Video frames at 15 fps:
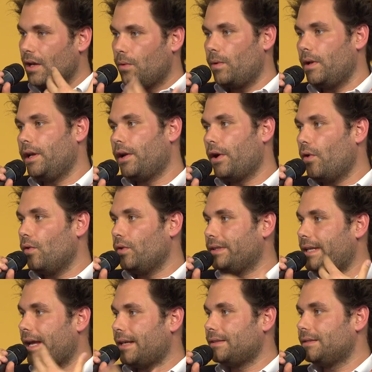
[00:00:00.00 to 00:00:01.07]
Really go
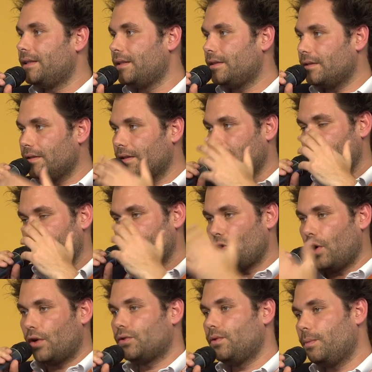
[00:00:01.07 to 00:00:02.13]
test it,
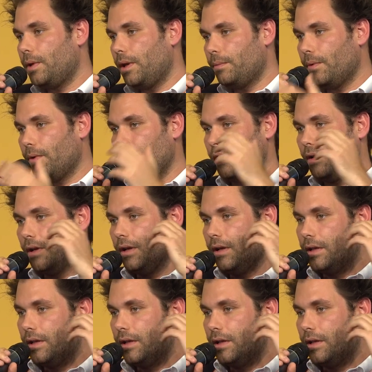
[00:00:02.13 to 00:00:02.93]
talk to people,